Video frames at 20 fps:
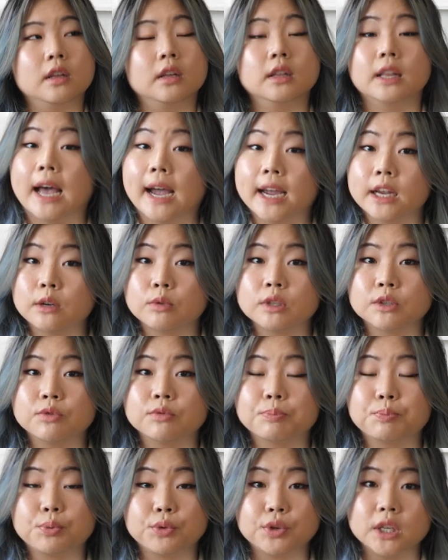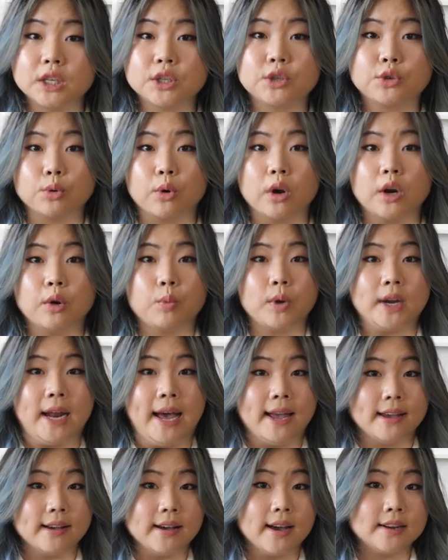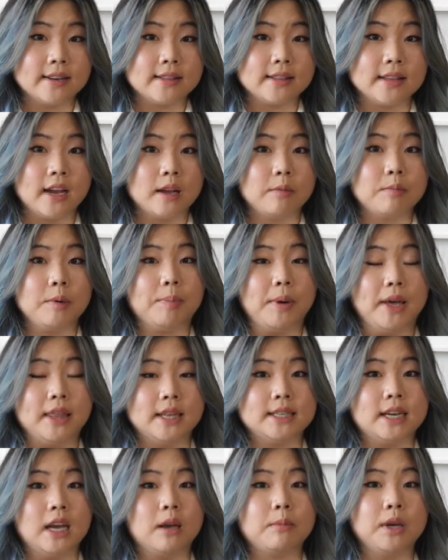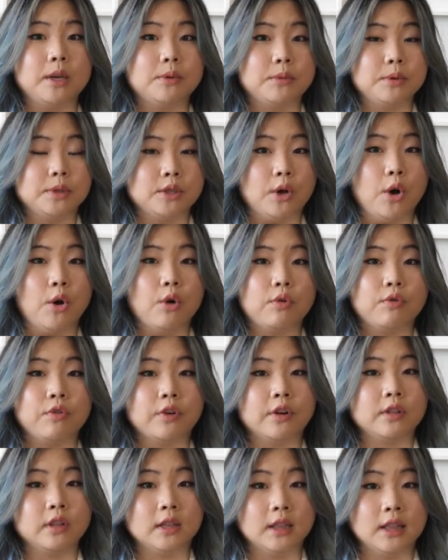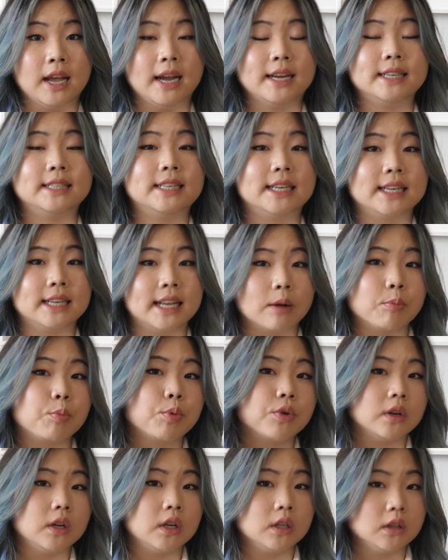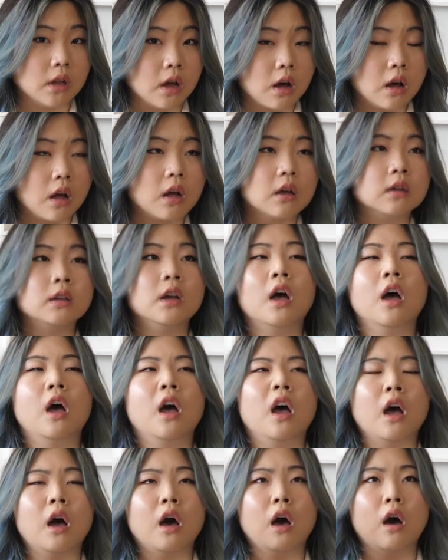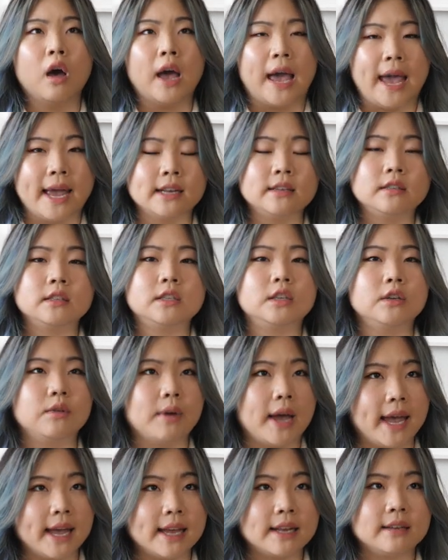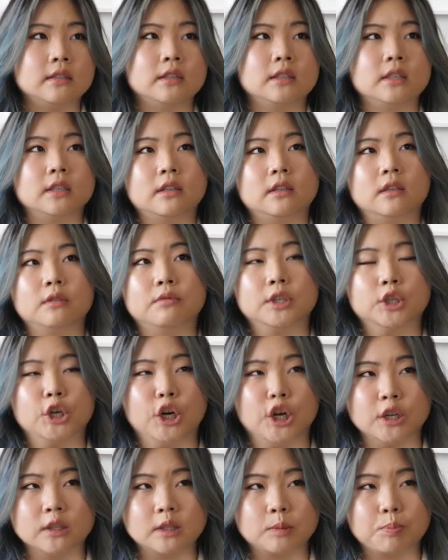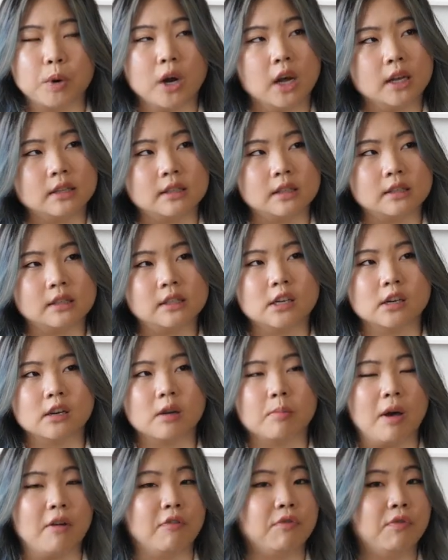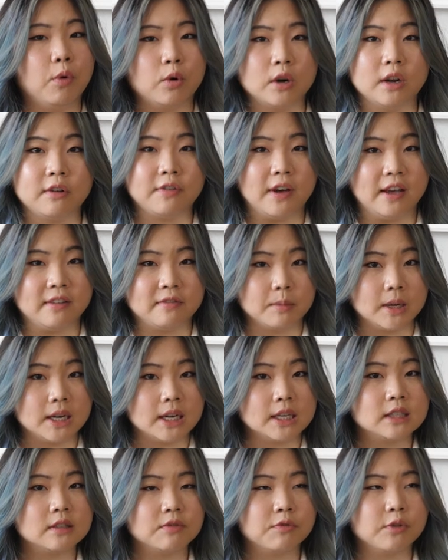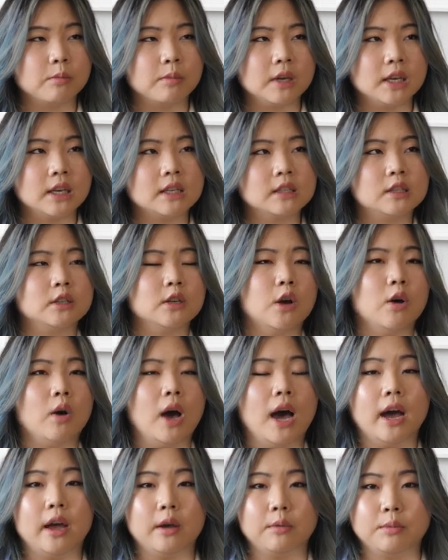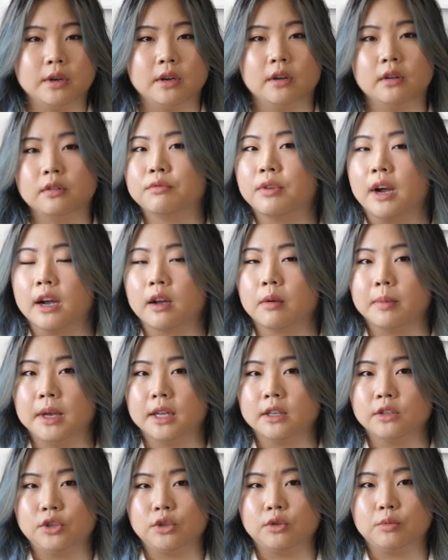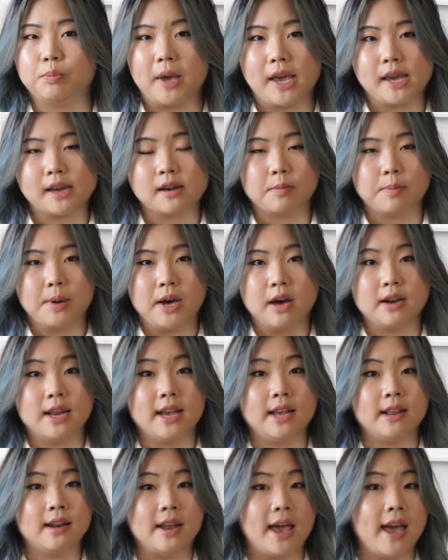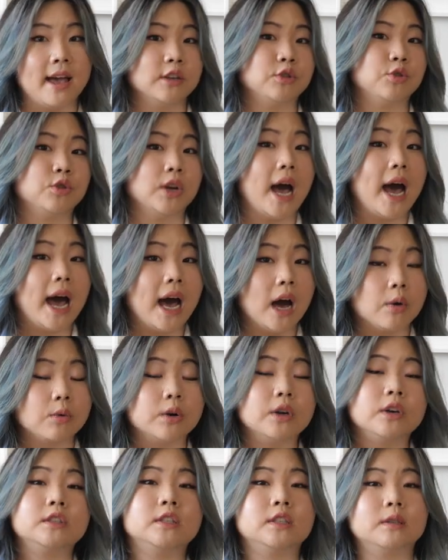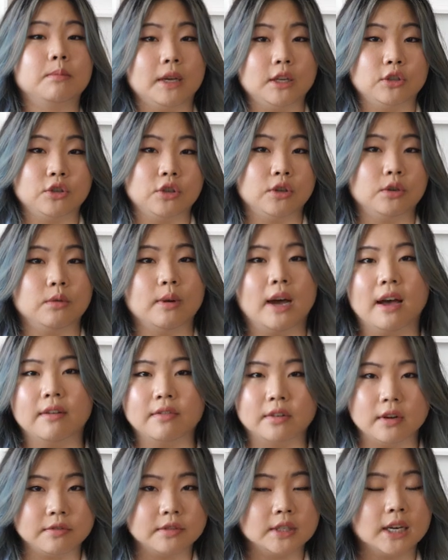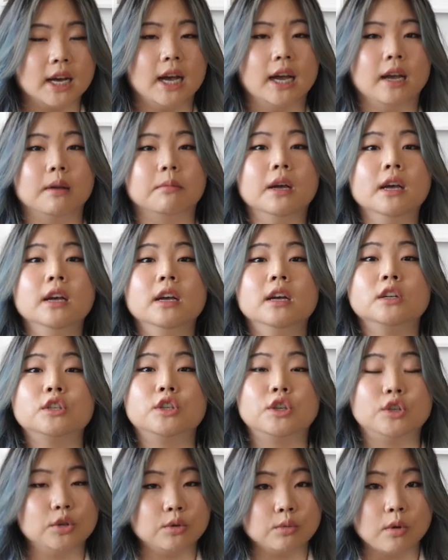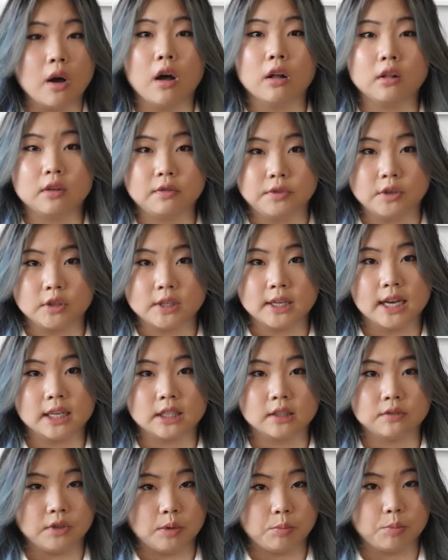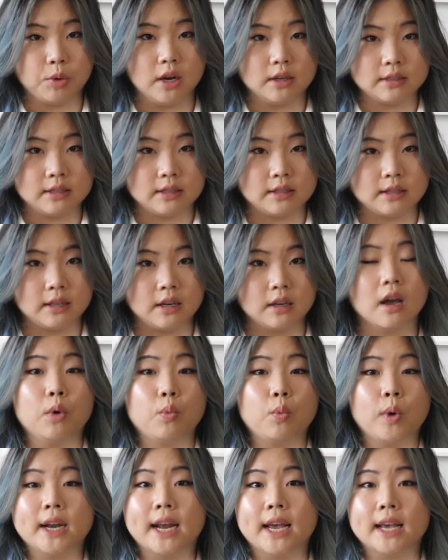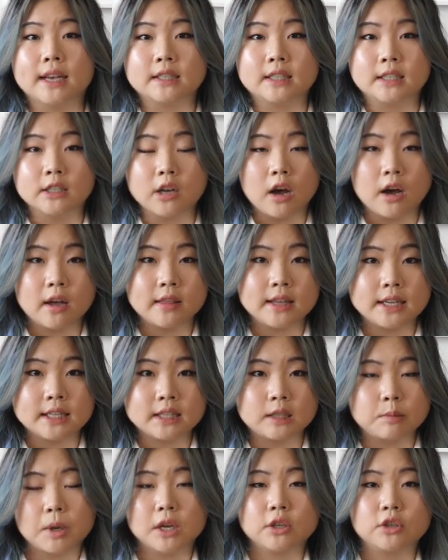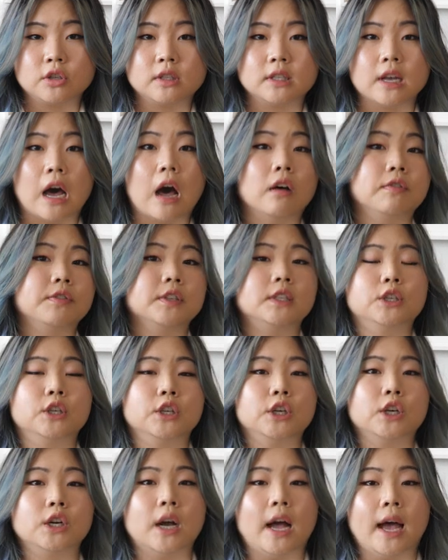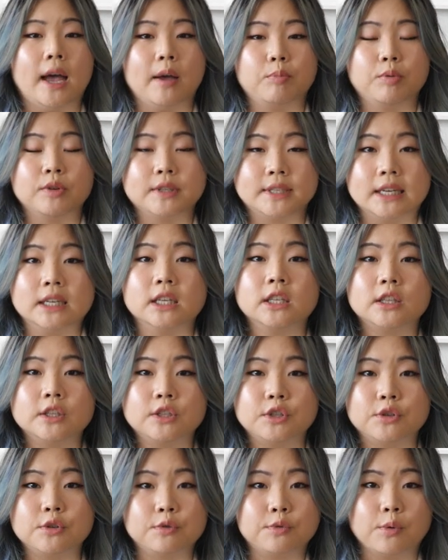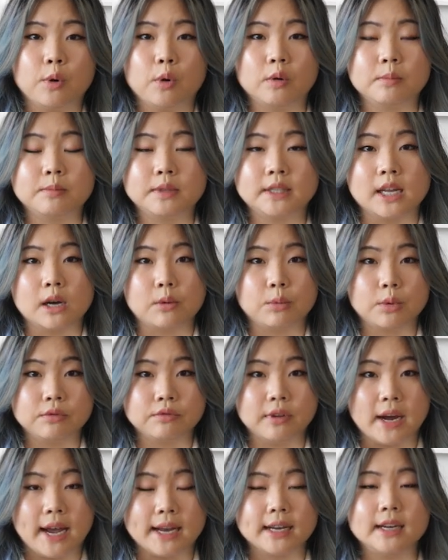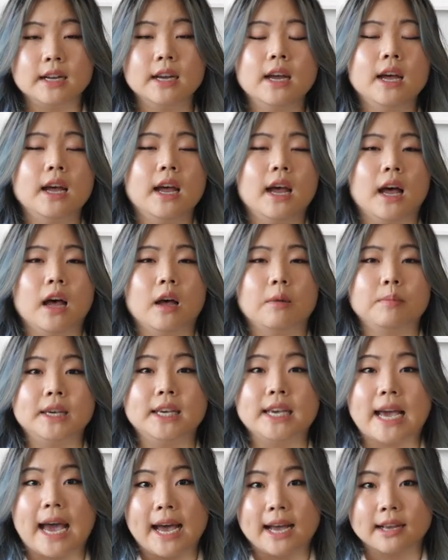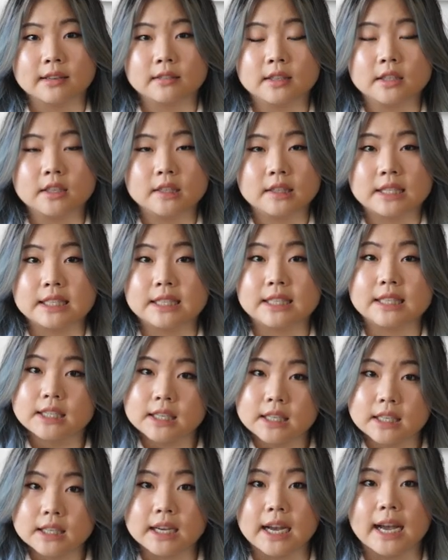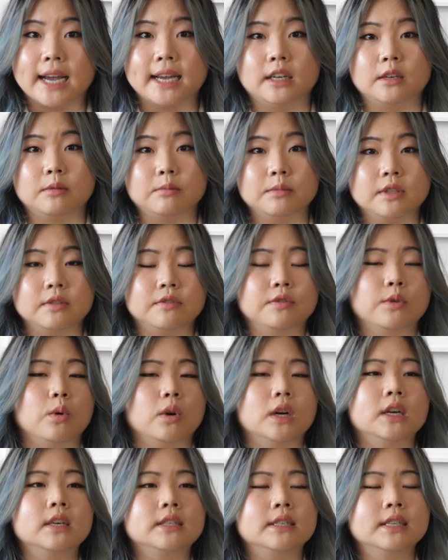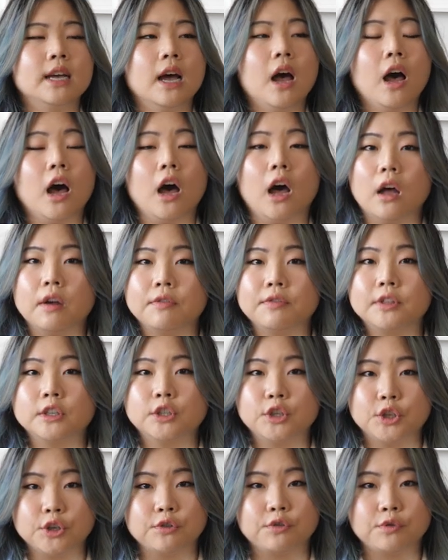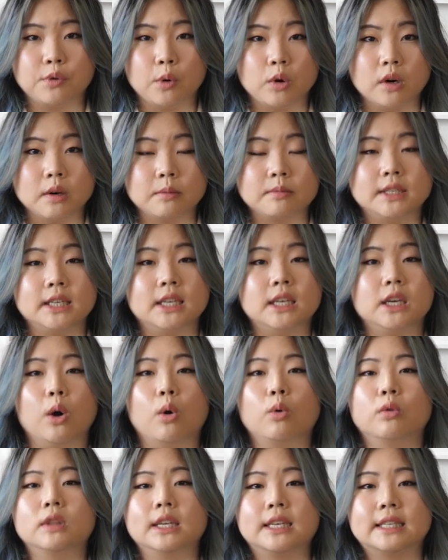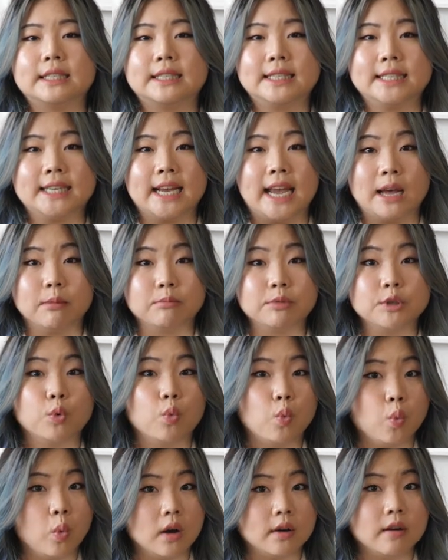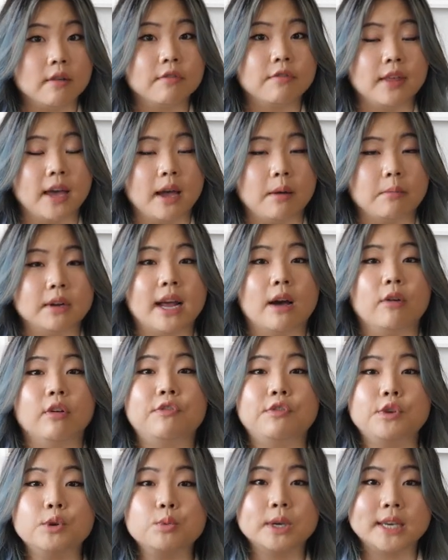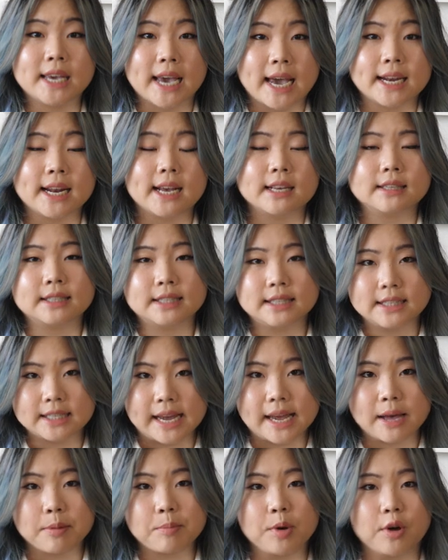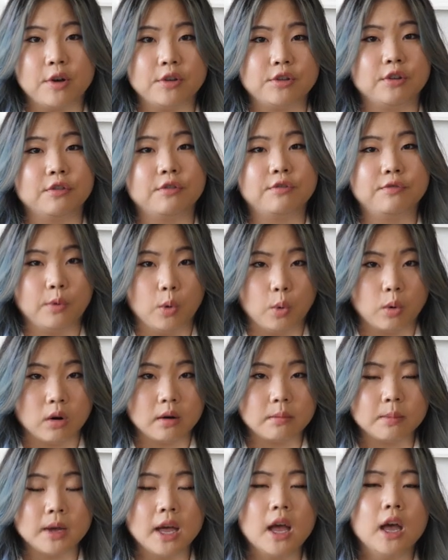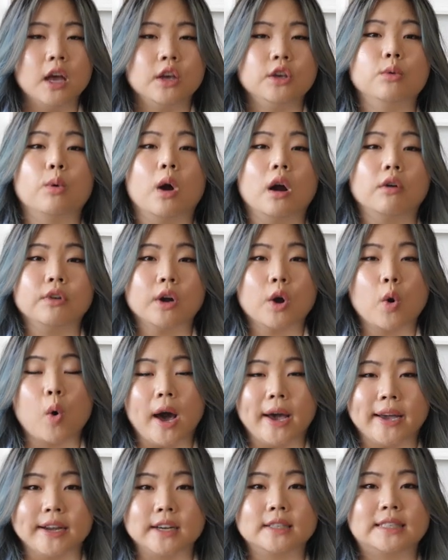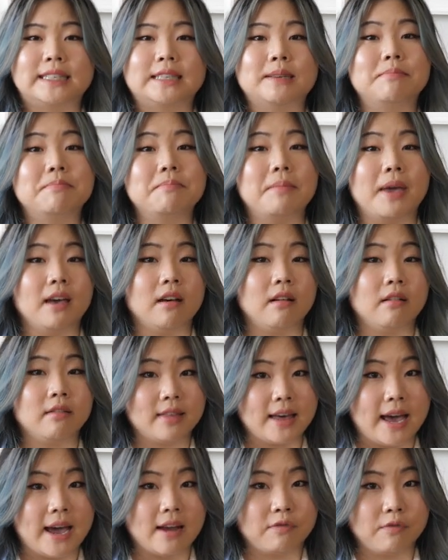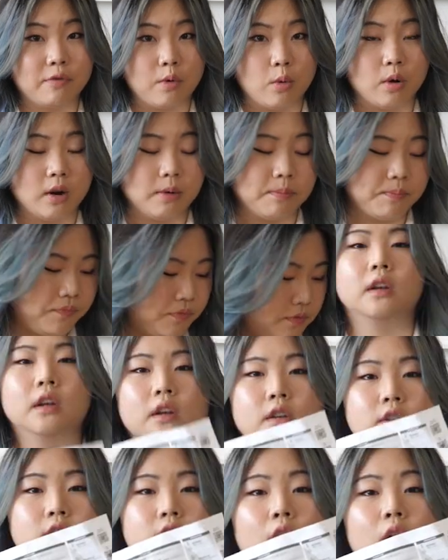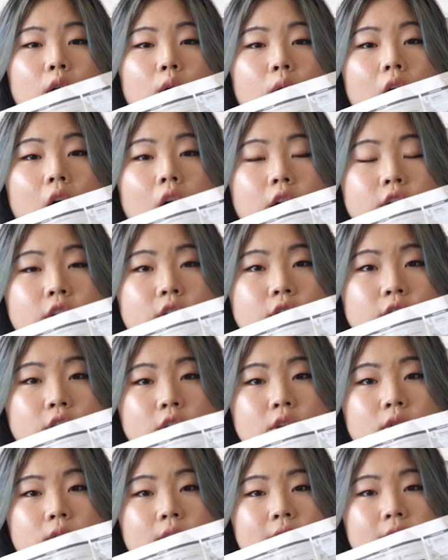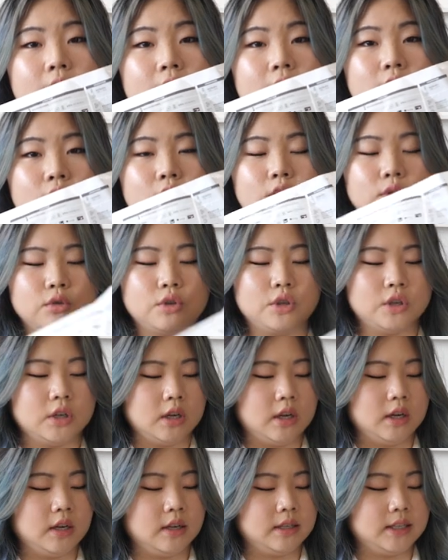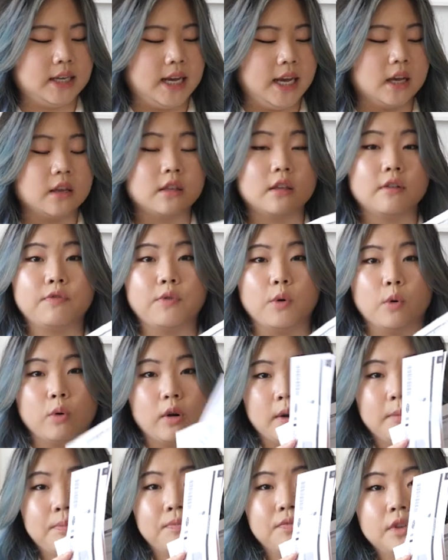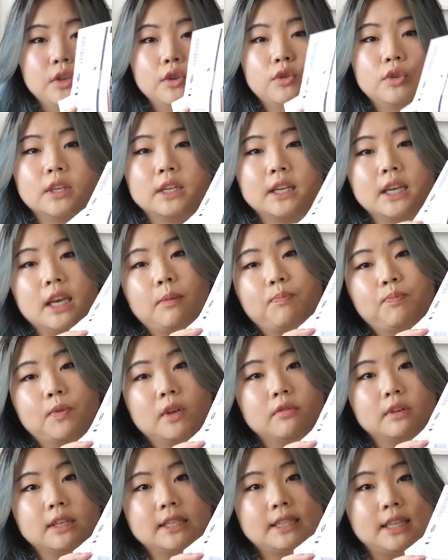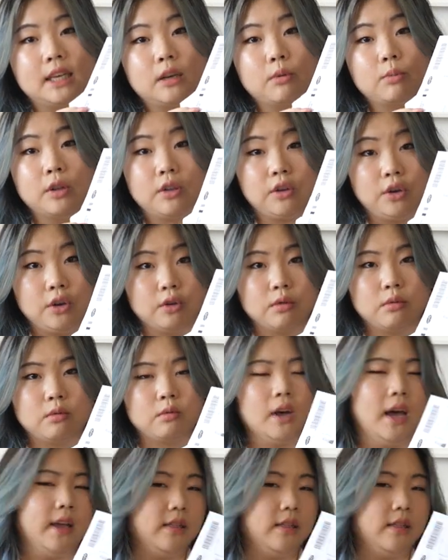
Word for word: The line was pretty short when I got in line, but by the time I was over, the line did get pretty long. End to end, the returns process took about 45 minutes for me, so I would recommend you bank about an extra hour to make sure you have enough time to do all of your tax-free processing. When I saw the inspections officer, I presented the two forms that were read. Um, he asked to see the items, of course. Of the two forms, he only stamped one of them. Now, if you get a stamp on your form, you are required to mail that form. So all you do is you should take the form, you should keep the receipt with you.